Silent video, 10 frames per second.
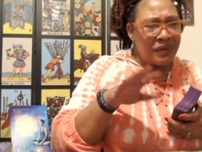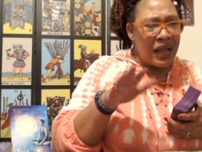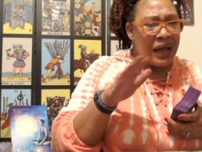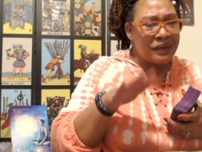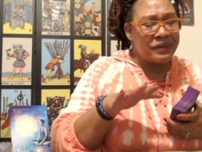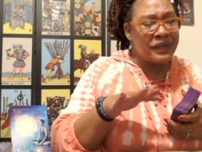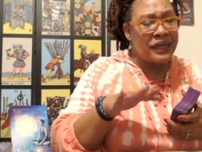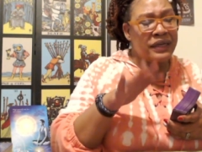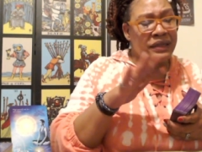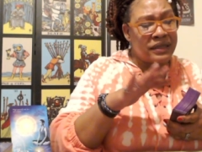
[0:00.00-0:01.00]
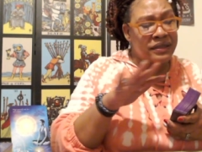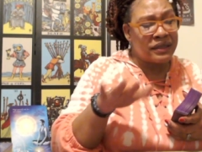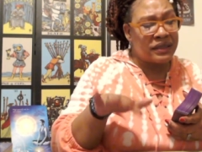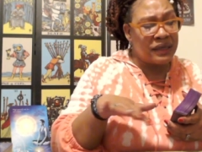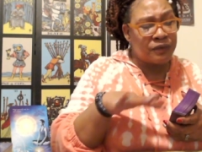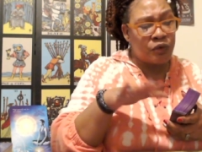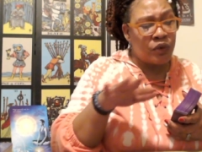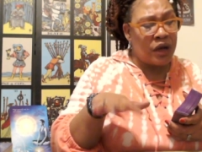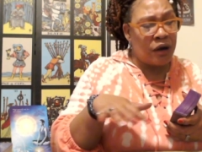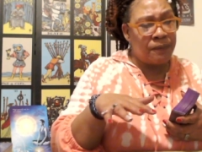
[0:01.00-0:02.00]
I see that this eclipse will
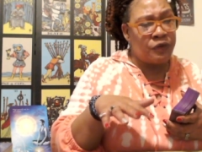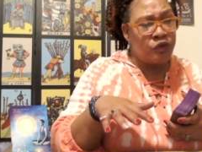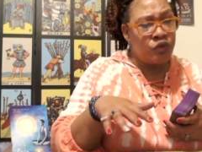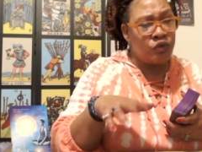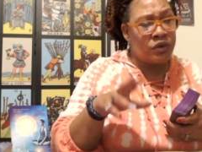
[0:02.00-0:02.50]
help you